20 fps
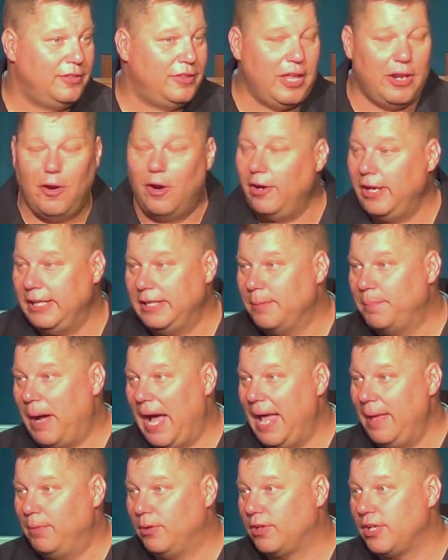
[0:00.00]
that aren't in the
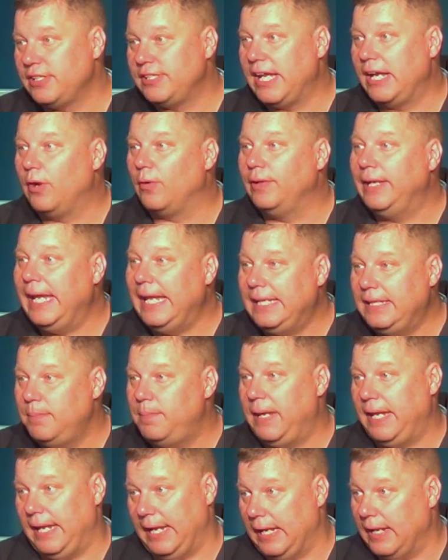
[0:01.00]
Bible because they don't need
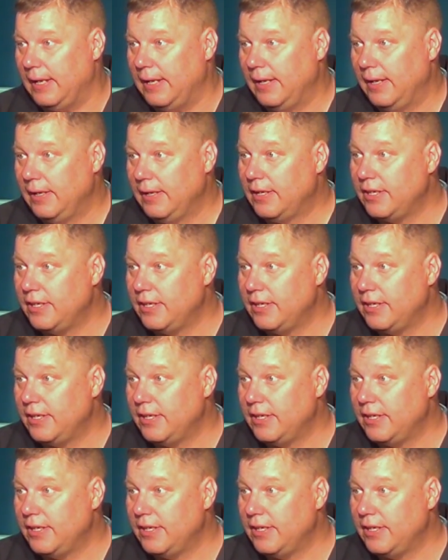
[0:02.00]
to be,